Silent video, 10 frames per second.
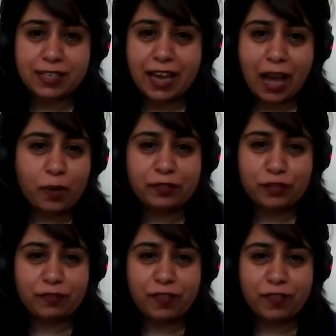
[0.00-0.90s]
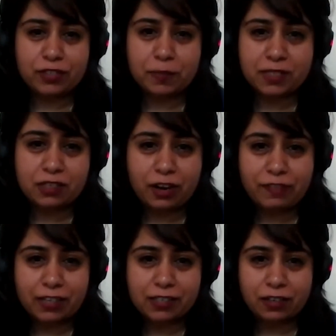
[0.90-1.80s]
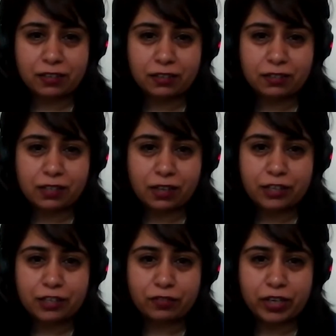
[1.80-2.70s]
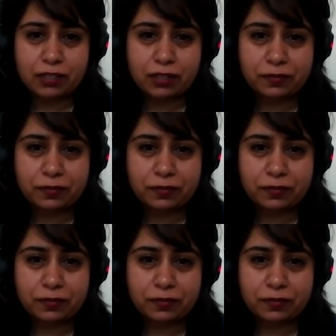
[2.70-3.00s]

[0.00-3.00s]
and how have you found him as a director, kind of writer?